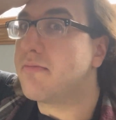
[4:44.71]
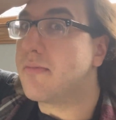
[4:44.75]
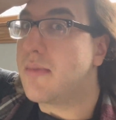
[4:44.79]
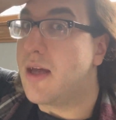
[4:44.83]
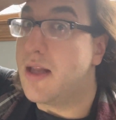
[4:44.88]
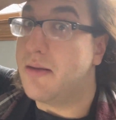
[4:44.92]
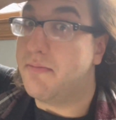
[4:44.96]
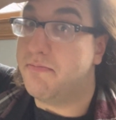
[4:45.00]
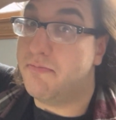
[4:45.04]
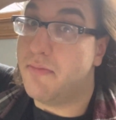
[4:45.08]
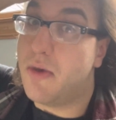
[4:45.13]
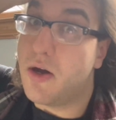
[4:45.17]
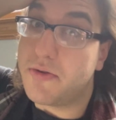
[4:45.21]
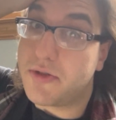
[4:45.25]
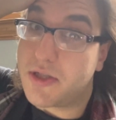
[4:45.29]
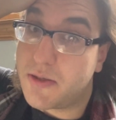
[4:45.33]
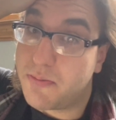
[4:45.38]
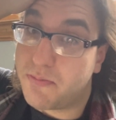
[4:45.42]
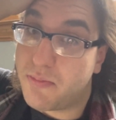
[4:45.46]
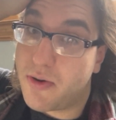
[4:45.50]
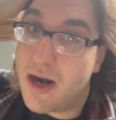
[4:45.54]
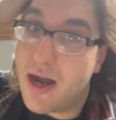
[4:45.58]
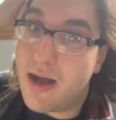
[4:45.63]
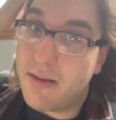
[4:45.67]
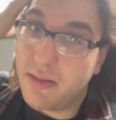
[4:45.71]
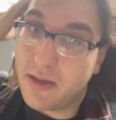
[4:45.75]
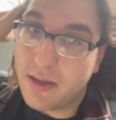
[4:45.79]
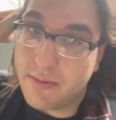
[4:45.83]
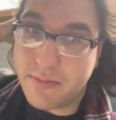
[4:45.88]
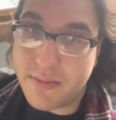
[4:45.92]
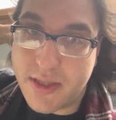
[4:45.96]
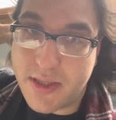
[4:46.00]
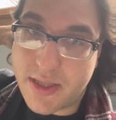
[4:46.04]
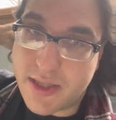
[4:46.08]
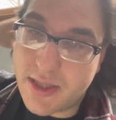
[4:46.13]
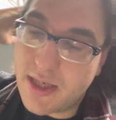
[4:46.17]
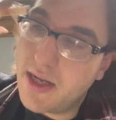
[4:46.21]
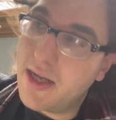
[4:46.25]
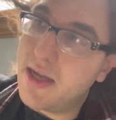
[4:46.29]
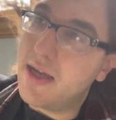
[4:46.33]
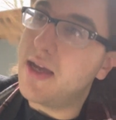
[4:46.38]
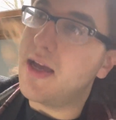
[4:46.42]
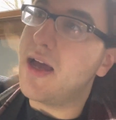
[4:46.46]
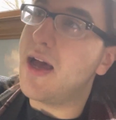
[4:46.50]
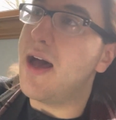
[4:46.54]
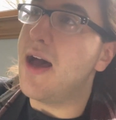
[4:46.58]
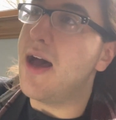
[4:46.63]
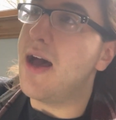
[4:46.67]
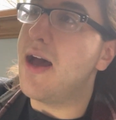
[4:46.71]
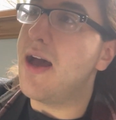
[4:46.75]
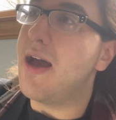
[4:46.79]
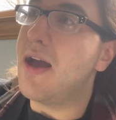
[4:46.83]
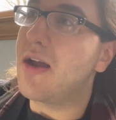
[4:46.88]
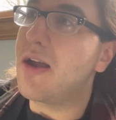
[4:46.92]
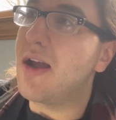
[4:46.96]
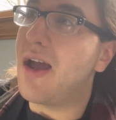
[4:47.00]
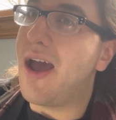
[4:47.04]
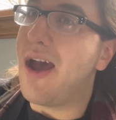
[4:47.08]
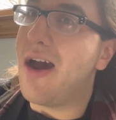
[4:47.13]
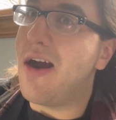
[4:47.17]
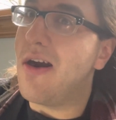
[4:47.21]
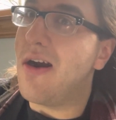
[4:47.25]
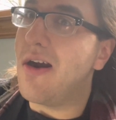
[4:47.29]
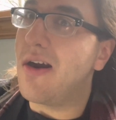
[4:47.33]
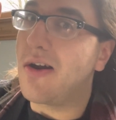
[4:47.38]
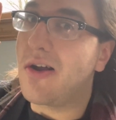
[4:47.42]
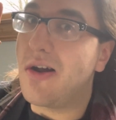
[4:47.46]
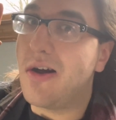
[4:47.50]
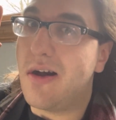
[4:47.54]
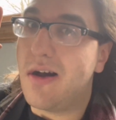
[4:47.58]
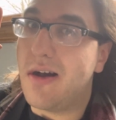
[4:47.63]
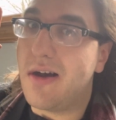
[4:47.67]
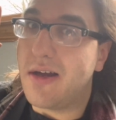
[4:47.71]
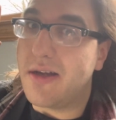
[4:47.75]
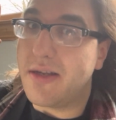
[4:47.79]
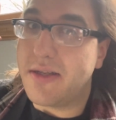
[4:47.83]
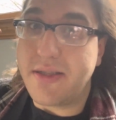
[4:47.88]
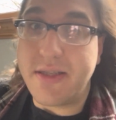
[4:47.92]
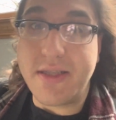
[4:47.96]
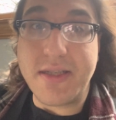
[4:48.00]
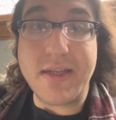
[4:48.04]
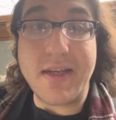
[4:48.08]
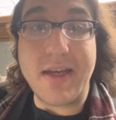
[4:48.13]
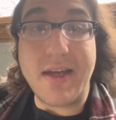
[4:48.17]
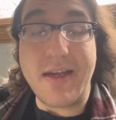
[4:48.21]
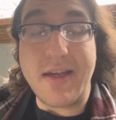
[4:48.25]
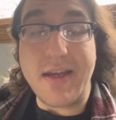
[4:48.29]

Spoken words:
most problems are caused